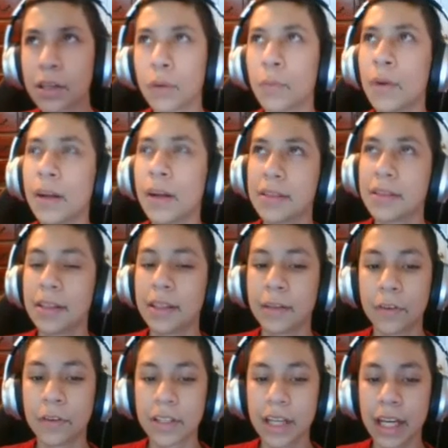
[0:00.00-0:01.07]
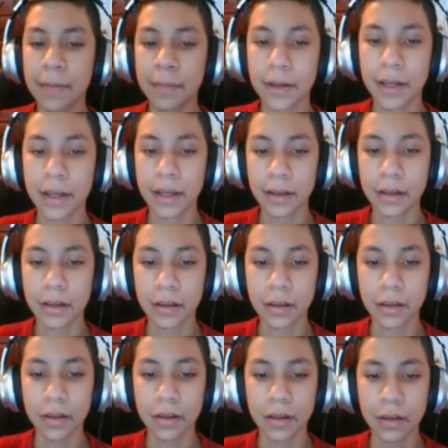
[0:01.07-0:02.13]
or won in, this, in the first game, but
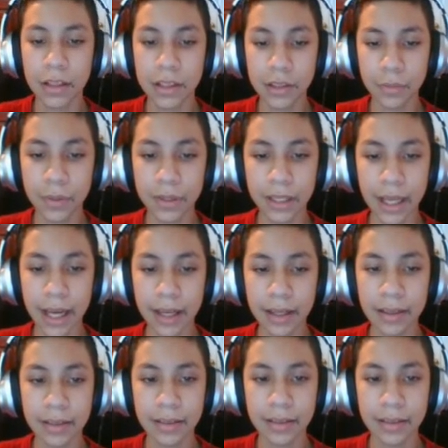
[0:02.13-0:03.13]
also what the heck?